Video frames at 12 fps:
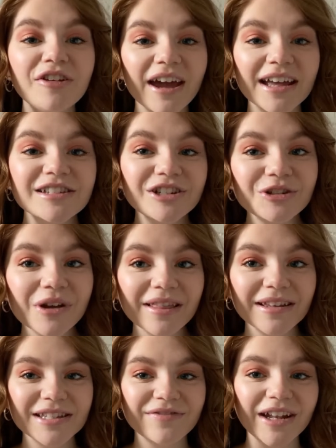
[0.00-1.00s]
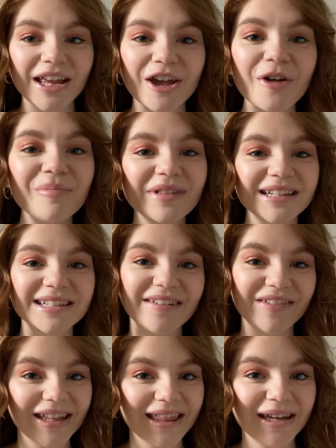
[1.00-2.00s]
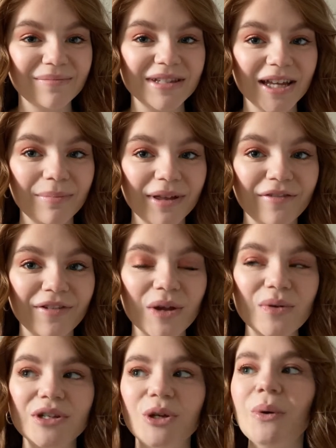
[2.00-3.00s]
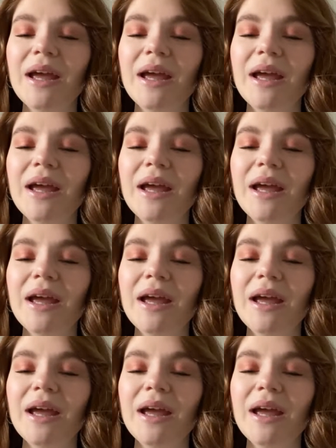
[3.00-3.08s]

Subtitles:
guys enjoyed this video. Please give it a thumbs up if you do,